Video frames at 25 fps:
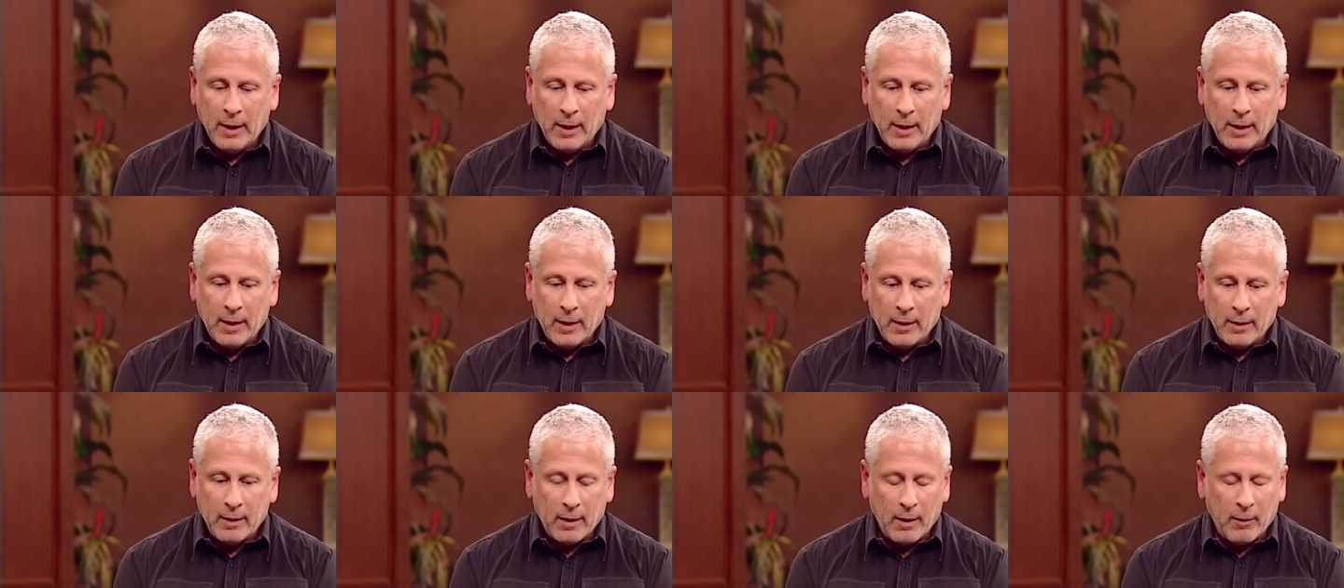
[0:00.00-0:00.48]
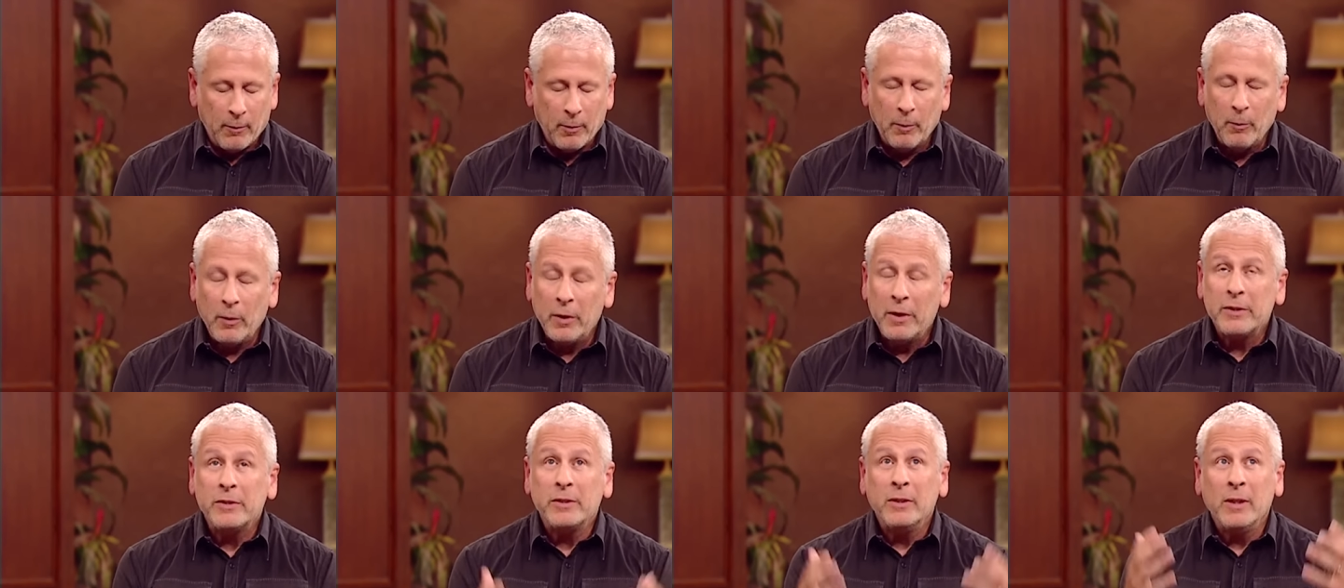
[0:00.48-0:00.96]
And I
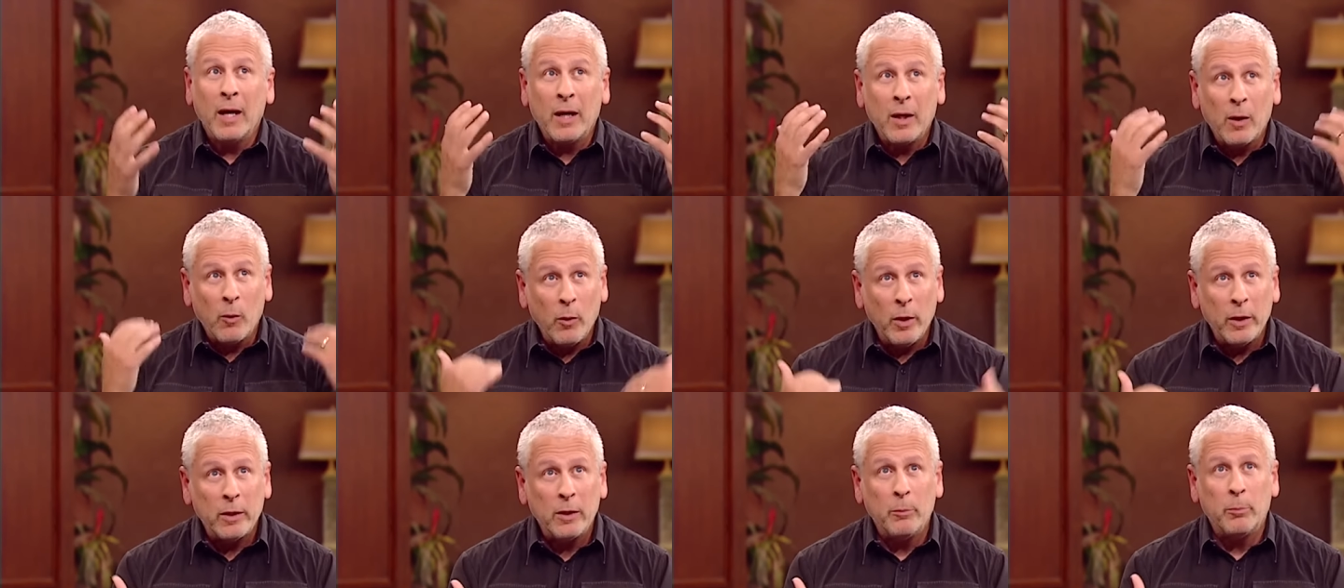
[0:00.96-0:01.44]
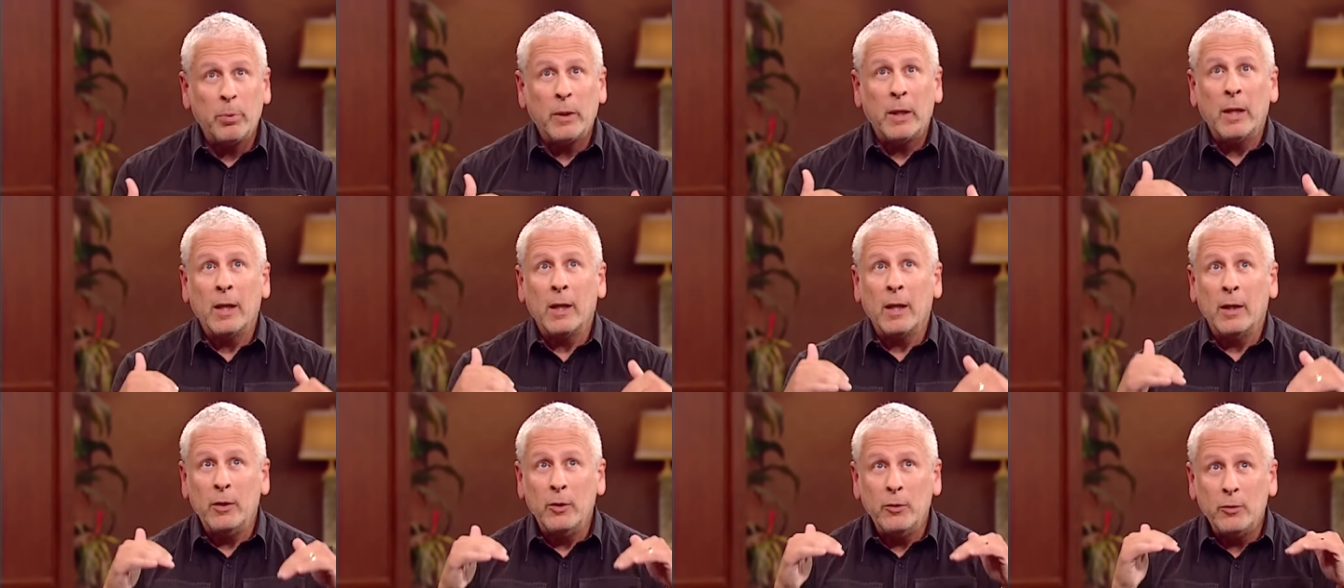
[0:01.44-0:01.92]
remember this night I went to
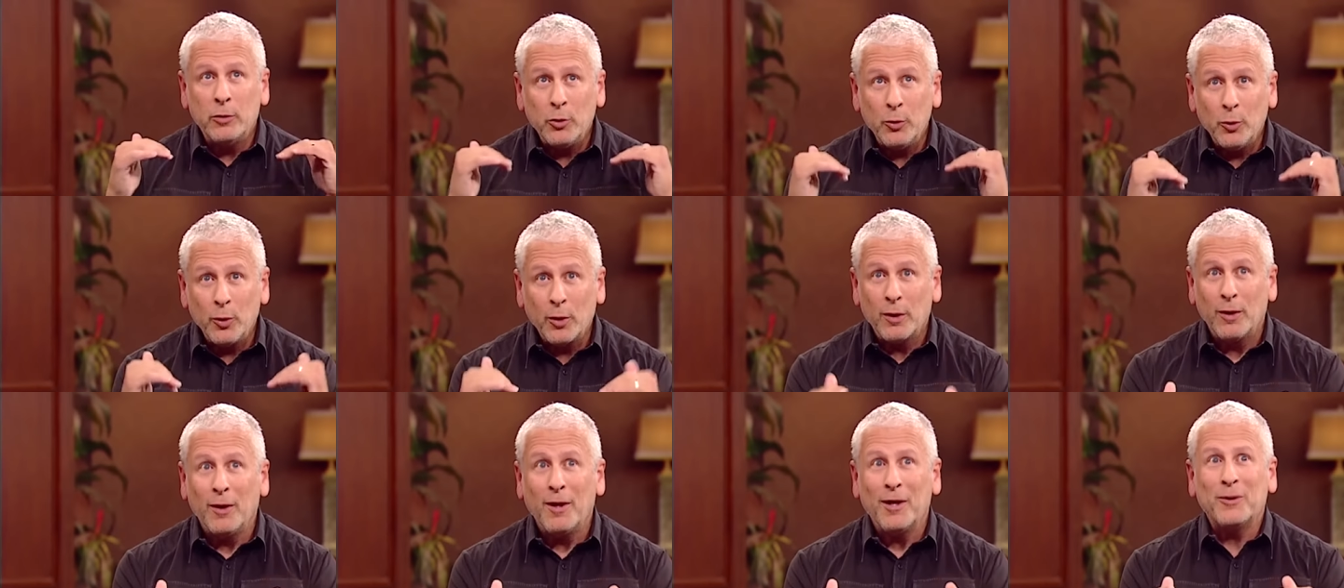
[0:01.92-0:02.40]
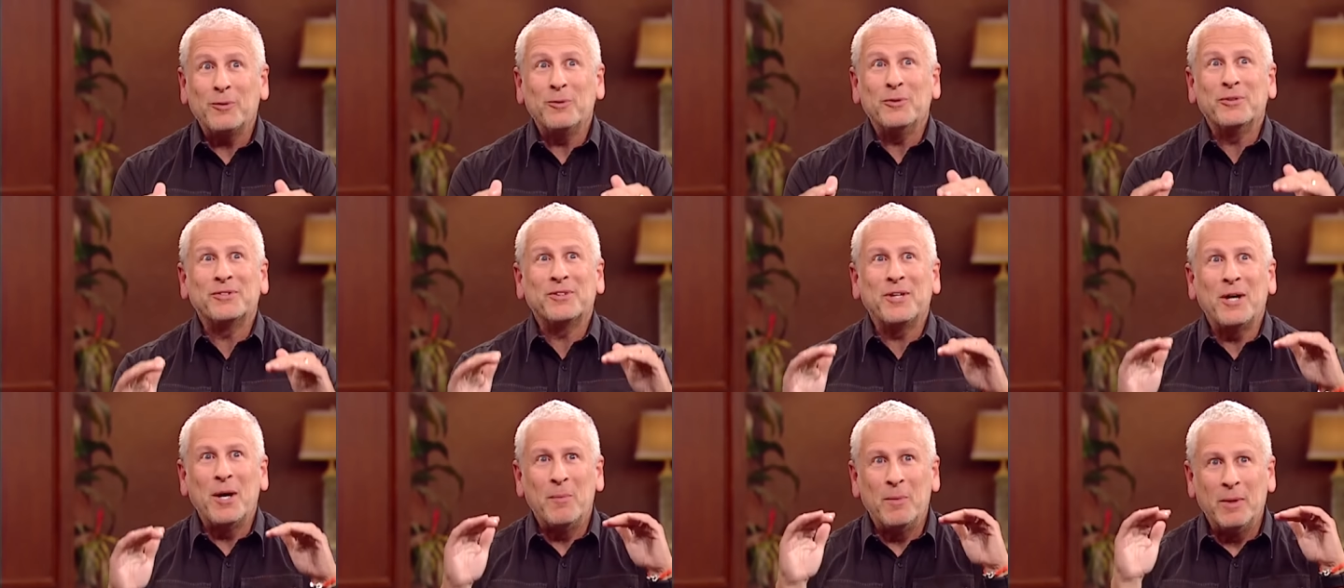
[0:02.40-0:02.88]
bed. I knew two o'clock was
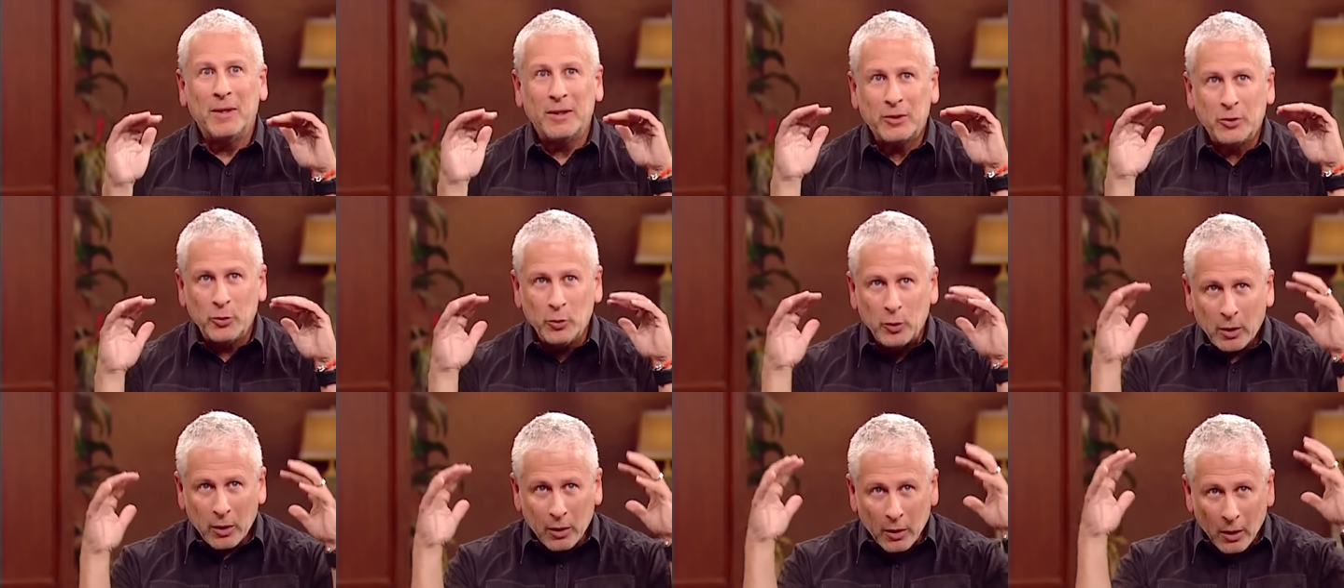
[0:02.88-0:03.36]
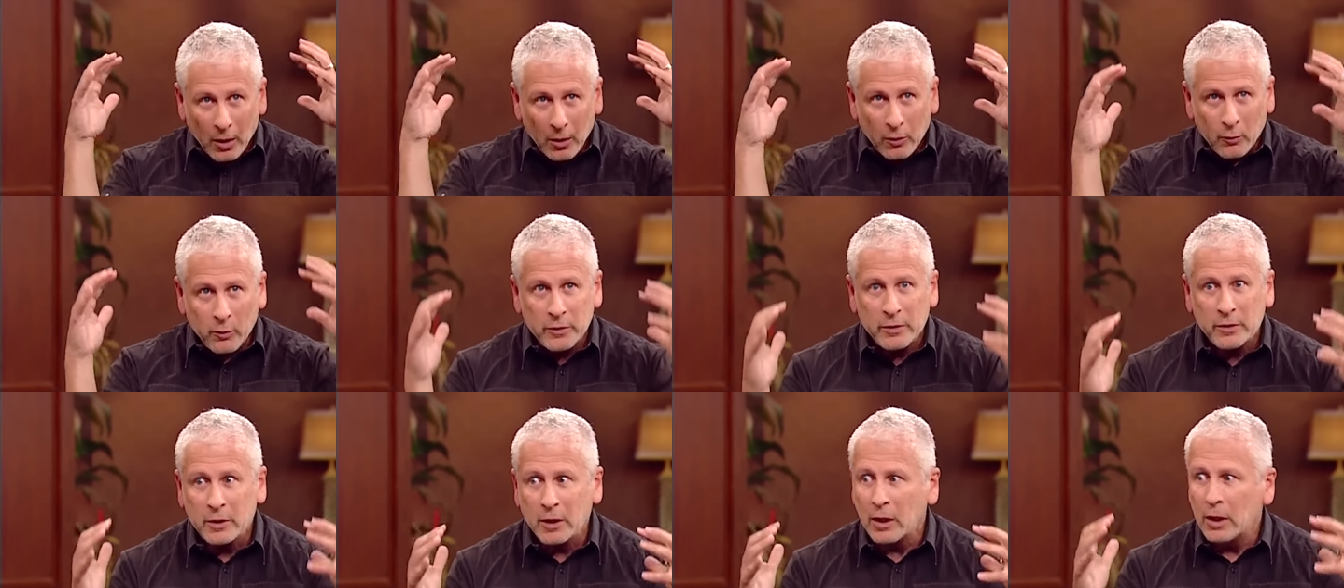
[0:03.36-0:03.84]
coming. Two o'clock
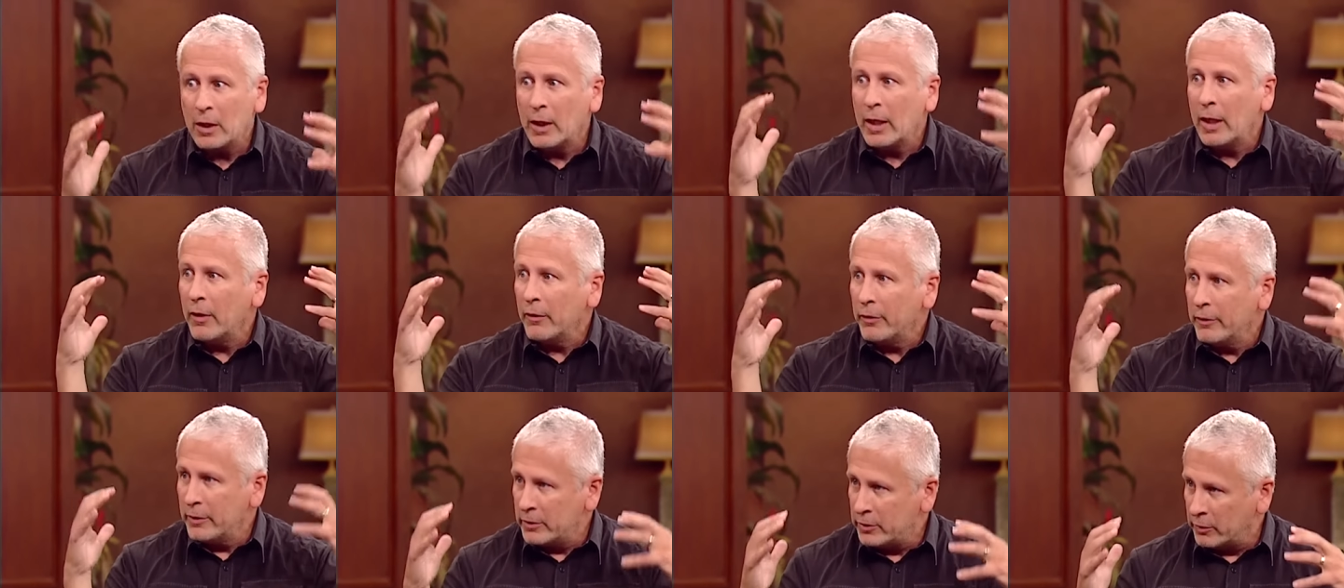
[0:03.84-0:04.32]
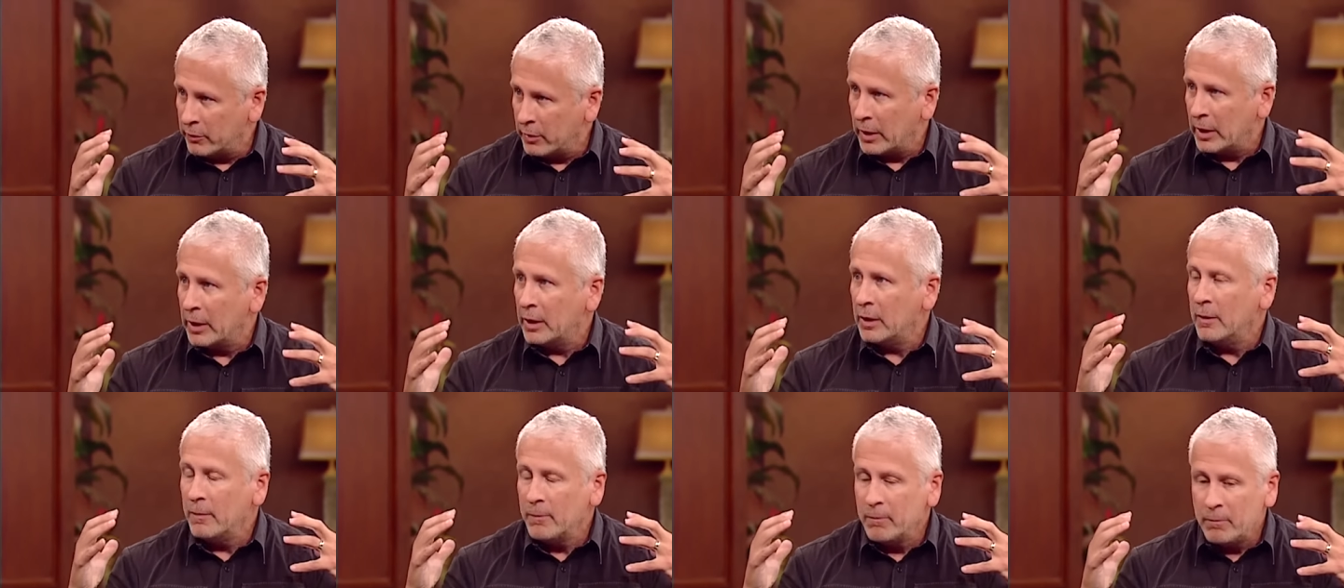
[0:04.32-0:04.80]
was the cloud and the
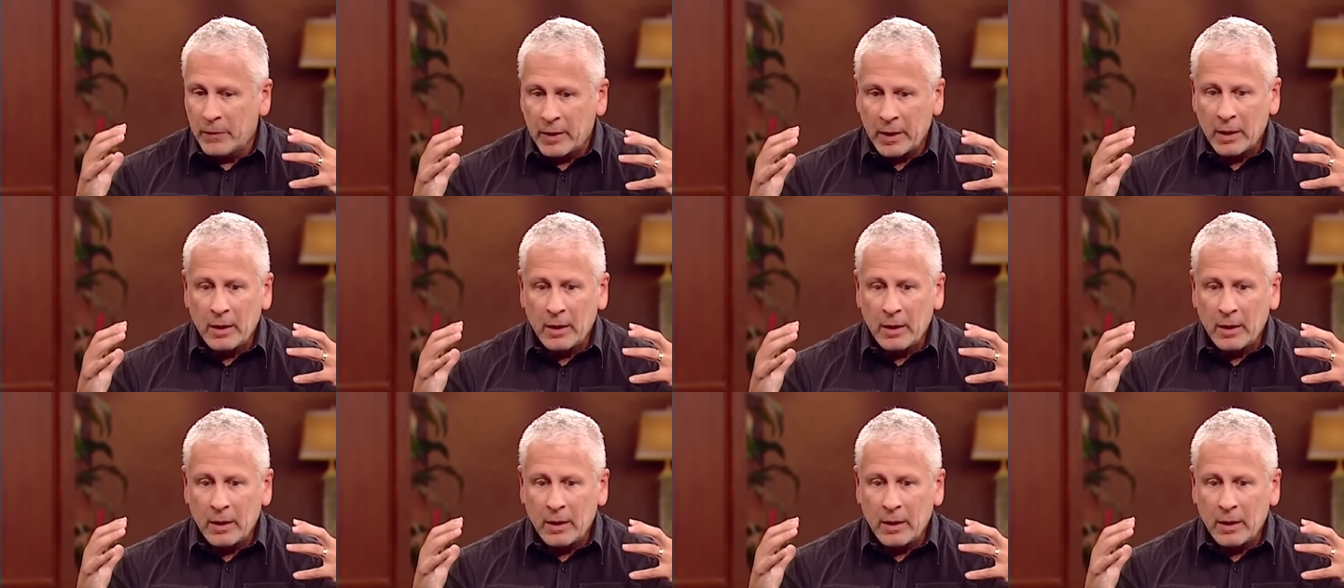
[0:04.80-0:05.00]
dread. Mm.